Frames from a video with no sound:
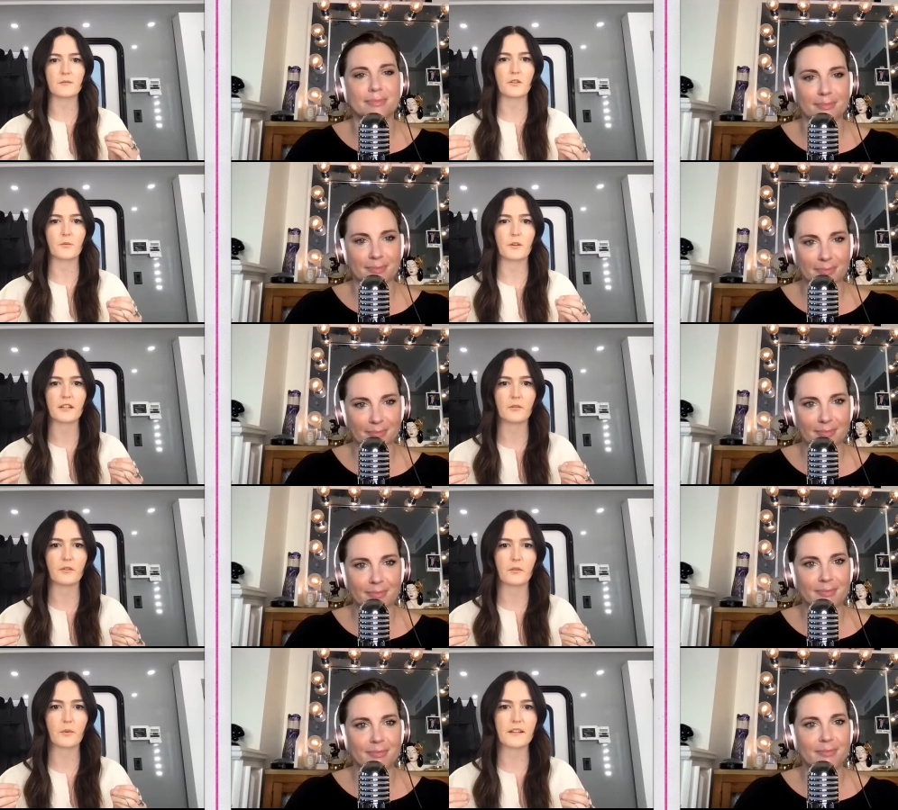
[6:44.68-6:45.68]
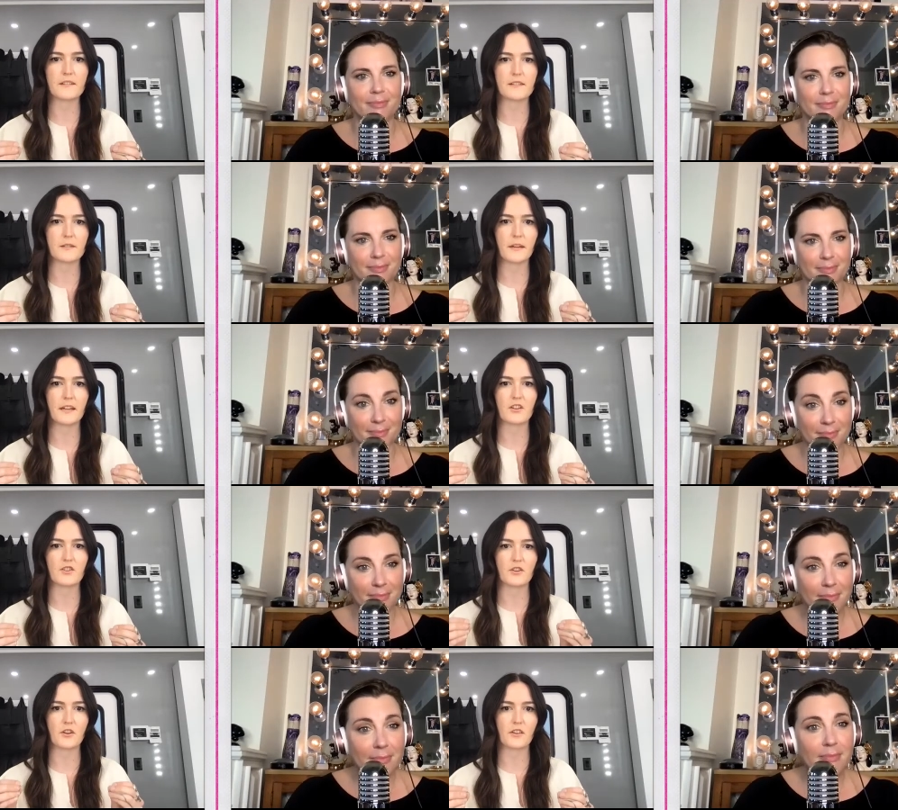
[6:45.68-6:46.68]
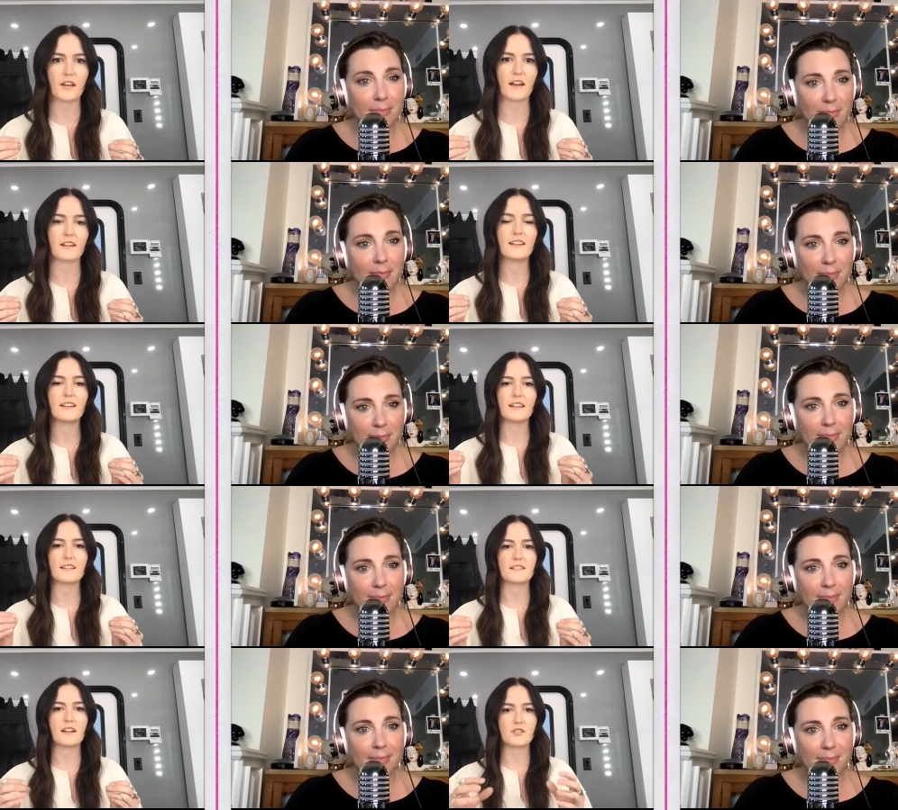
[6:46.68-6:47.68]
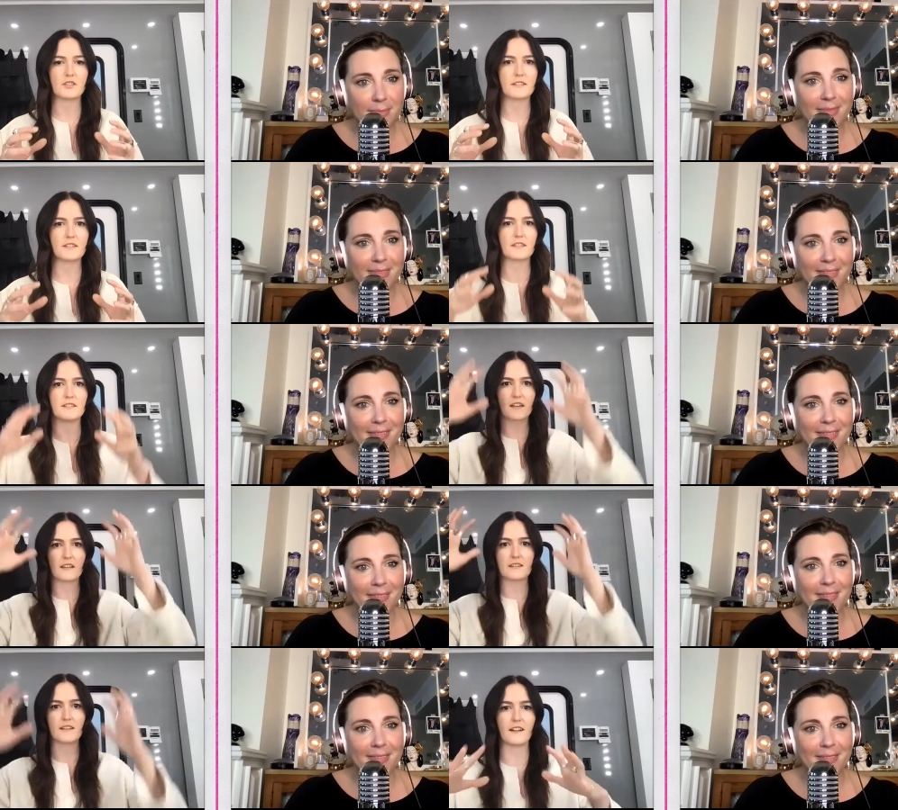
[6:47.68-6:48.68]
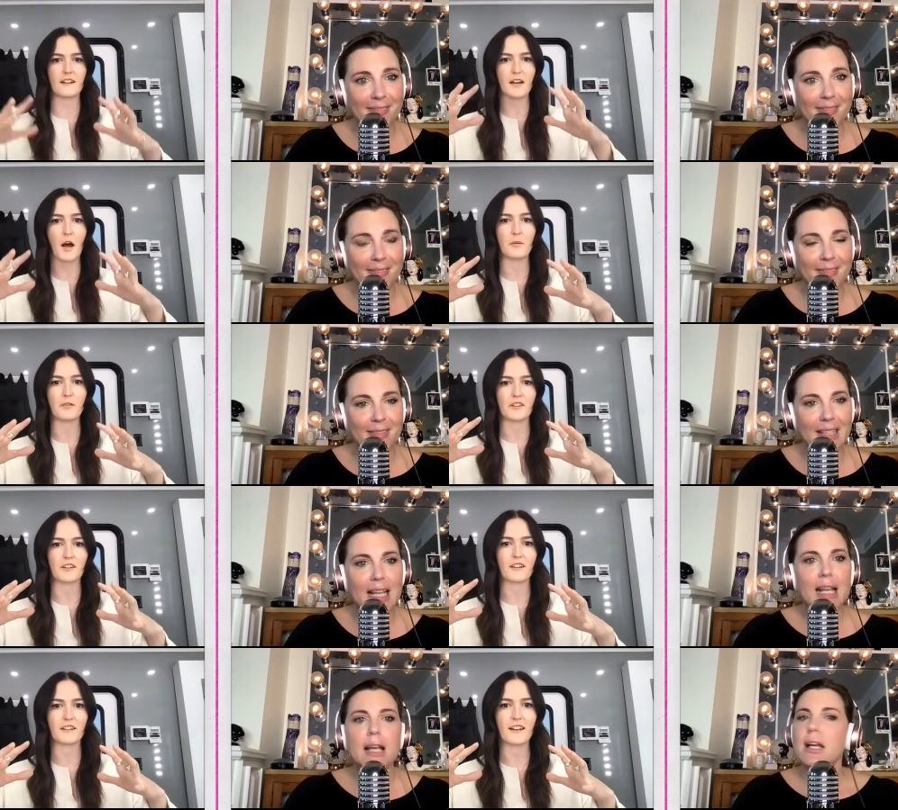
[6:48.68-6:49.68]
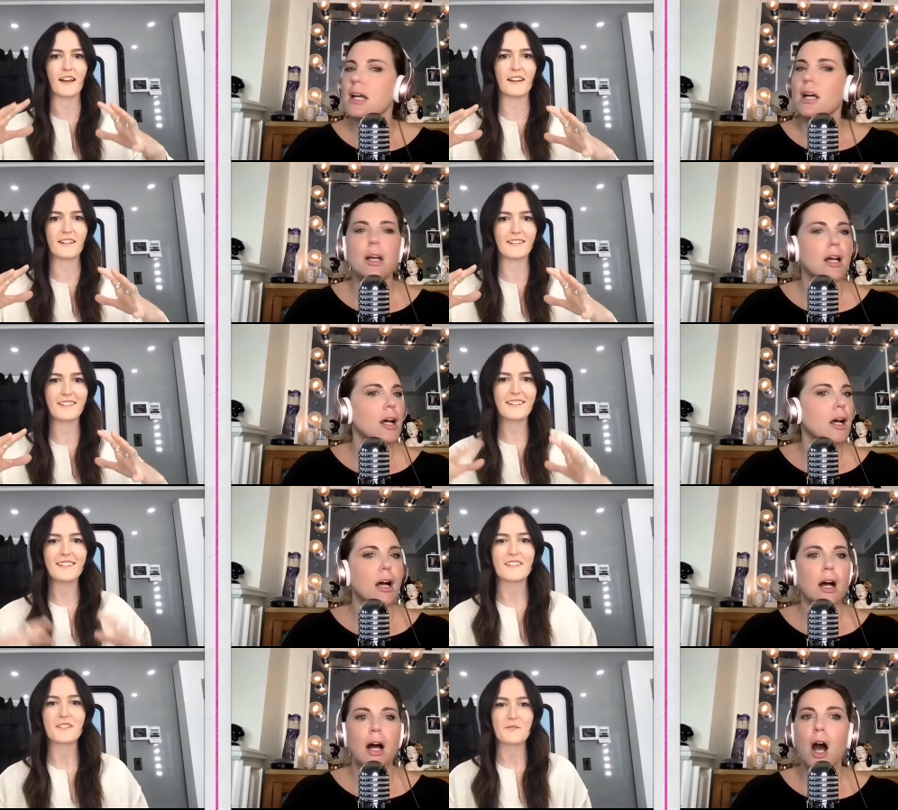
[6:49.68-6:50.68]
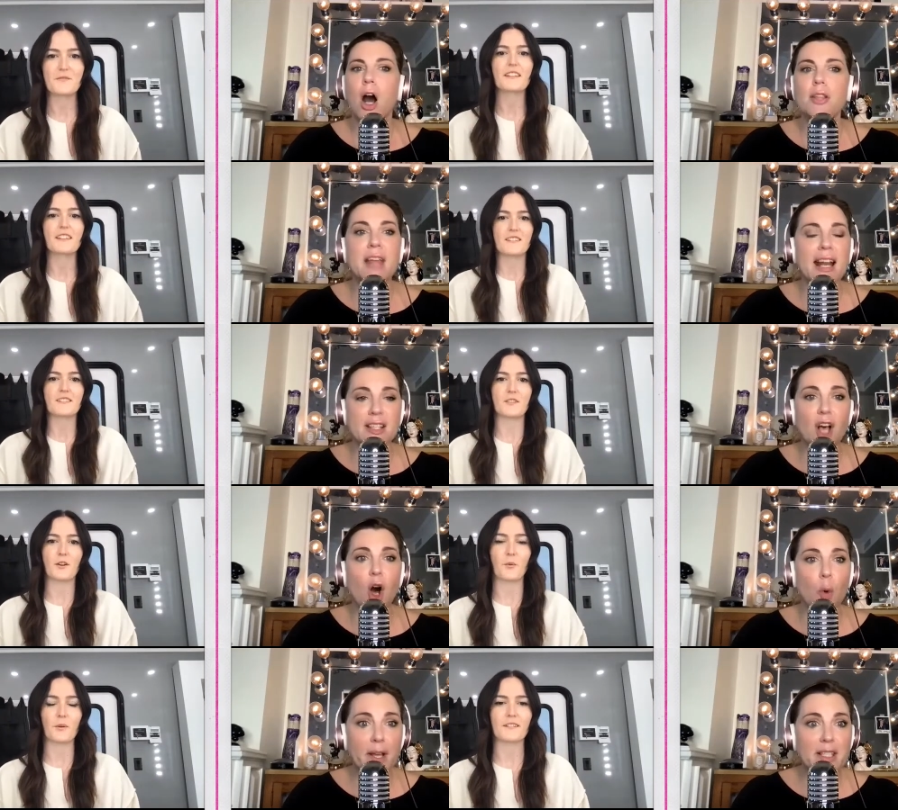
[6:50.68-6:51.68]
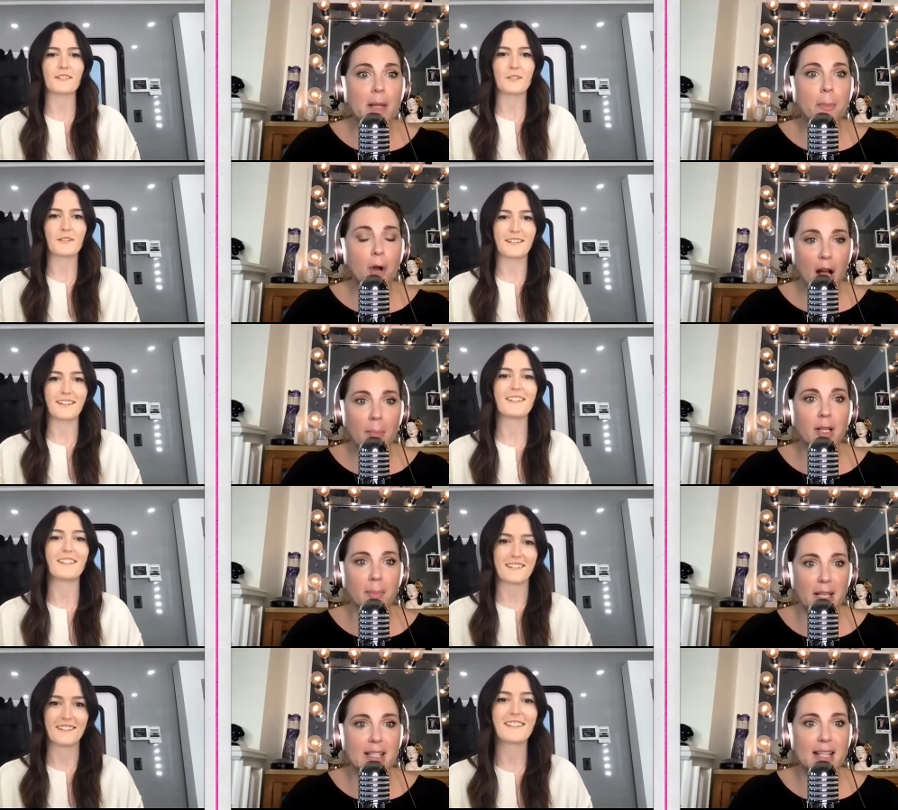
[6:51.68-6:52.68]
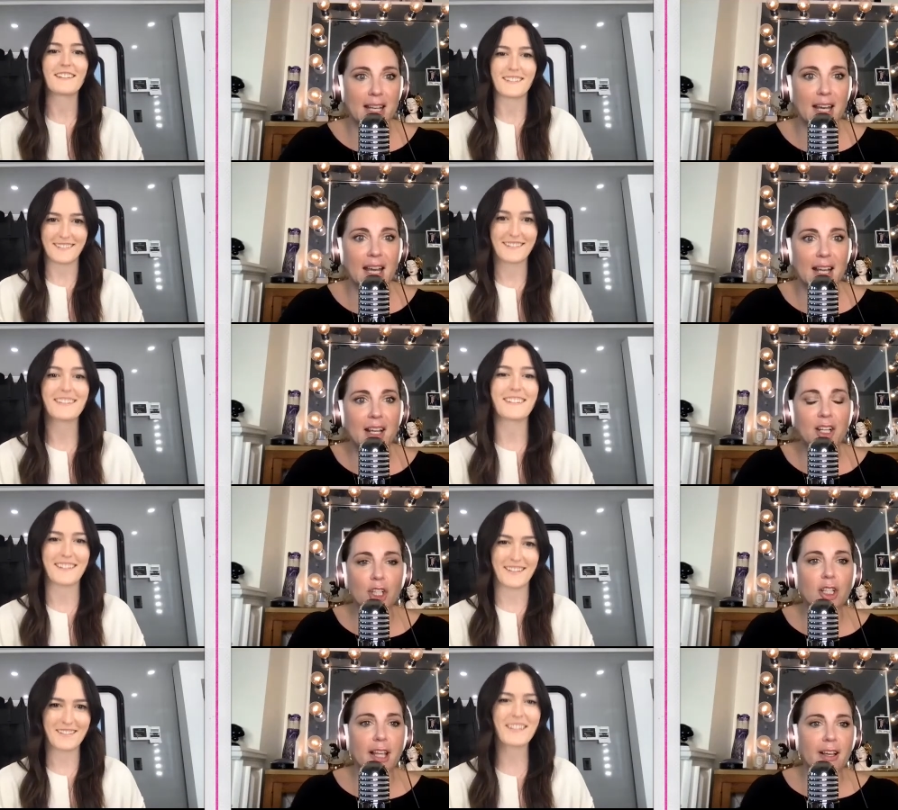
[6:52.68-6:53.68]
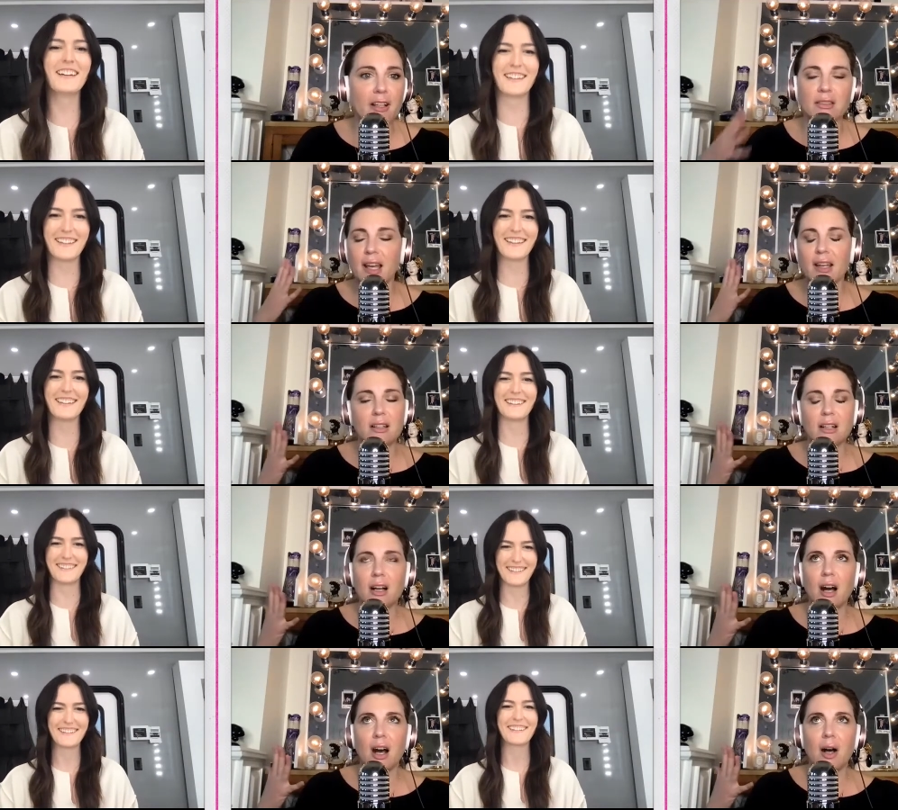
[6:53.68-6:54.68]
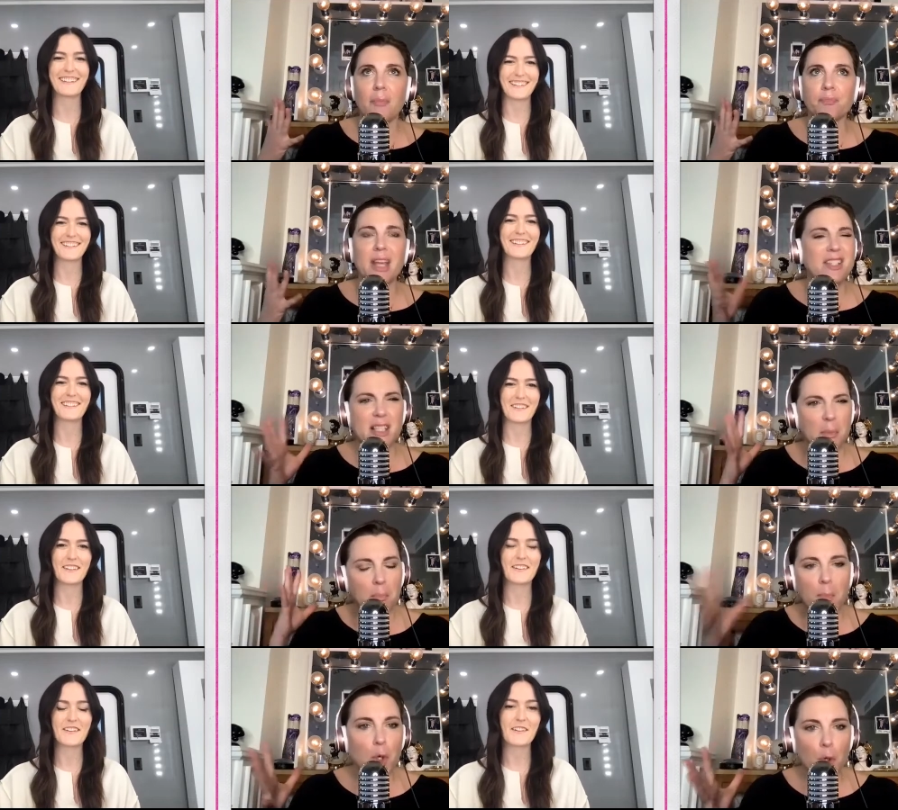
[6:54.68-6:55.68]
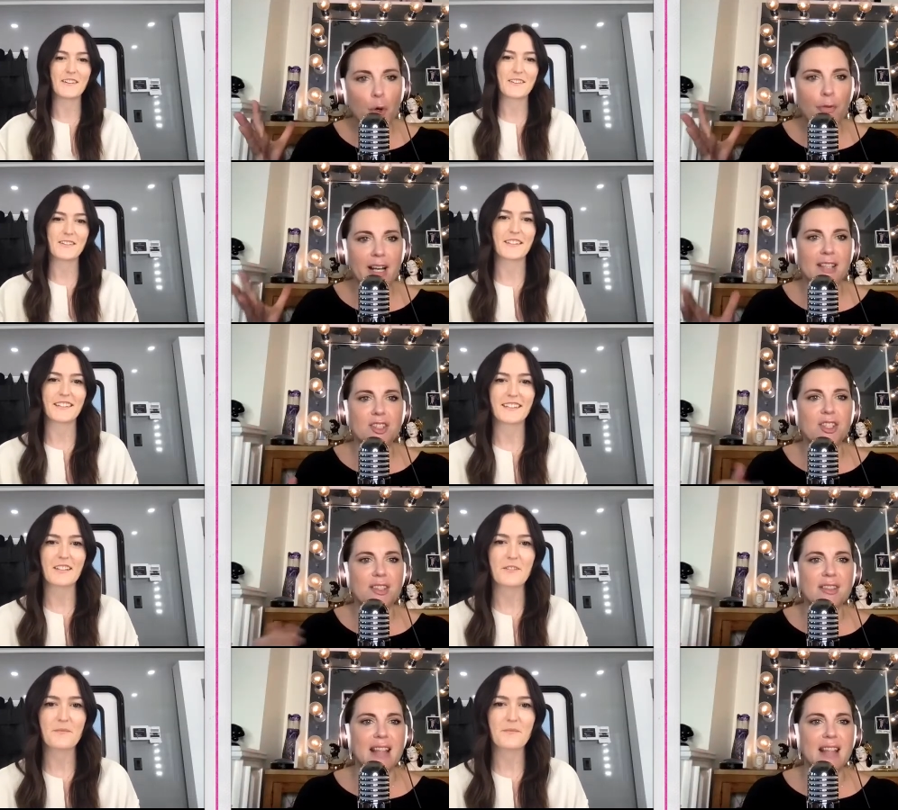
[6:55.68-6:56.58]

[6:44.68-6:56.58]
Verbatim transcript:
Speaker 1: when you're working with wigs to making sure that it's not just this thing sitting on top of their head.
Speaker 2: Uh, that is so, always the problem, isn't it? It can look like like um it doesn't move and it's just